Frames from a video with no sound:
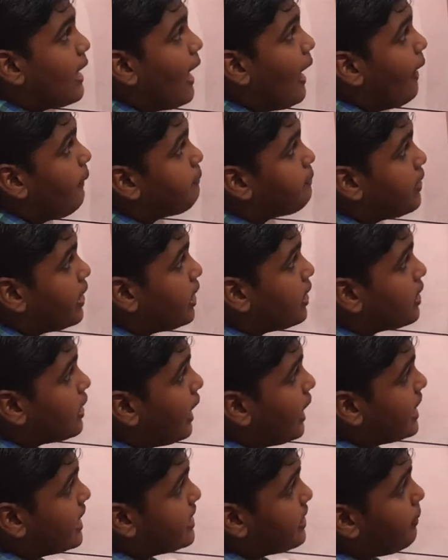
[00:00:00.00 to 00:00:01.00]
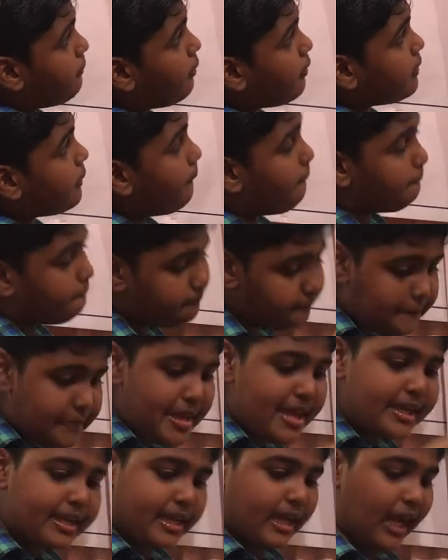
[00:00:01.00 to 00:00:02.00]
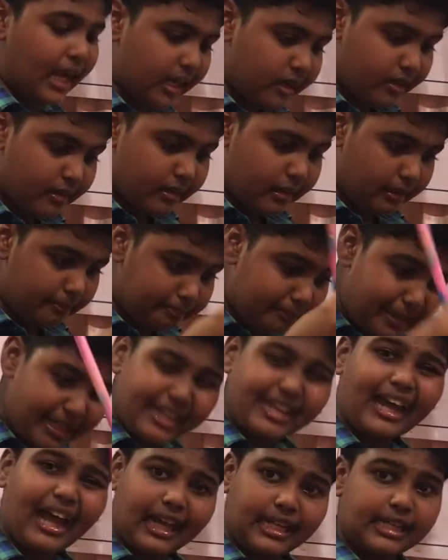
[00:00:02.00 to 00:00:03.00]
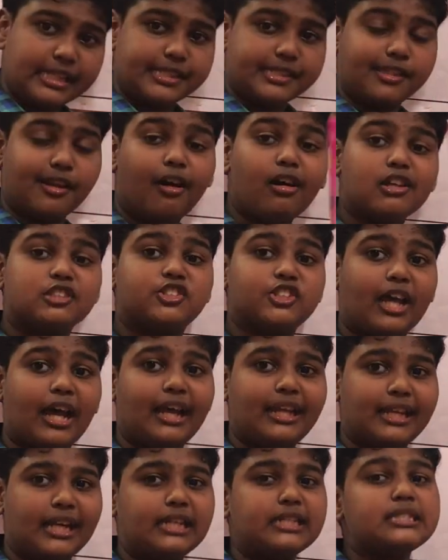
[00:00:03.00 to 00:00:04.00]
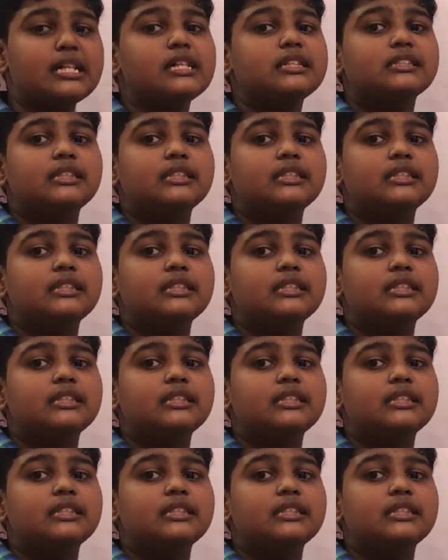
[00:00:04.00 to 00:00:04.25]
and some of the big islands, large islands,